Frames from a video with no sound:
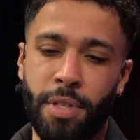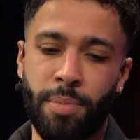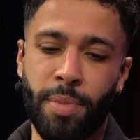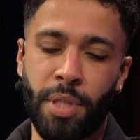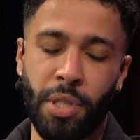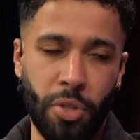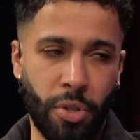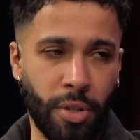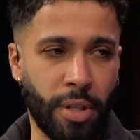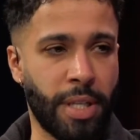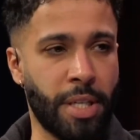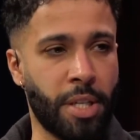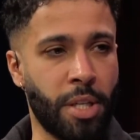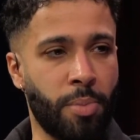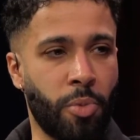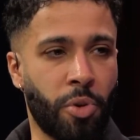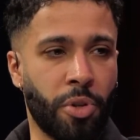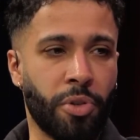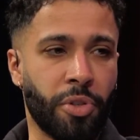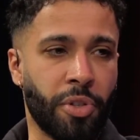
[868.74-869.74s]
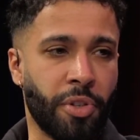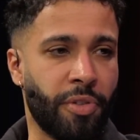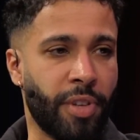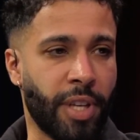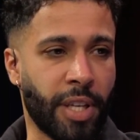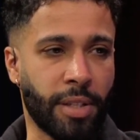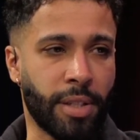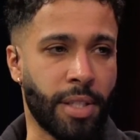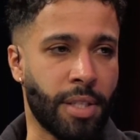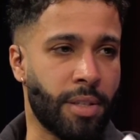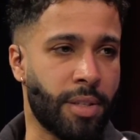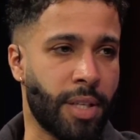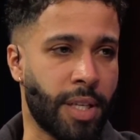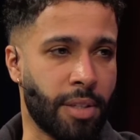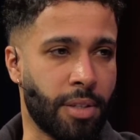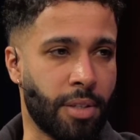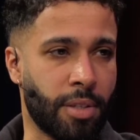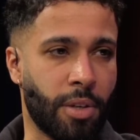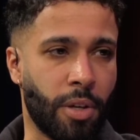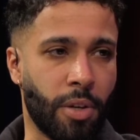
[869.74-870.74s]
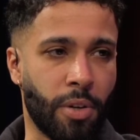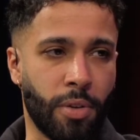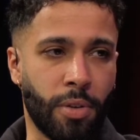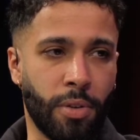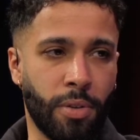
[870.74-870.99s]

and journalism, or do you think these things go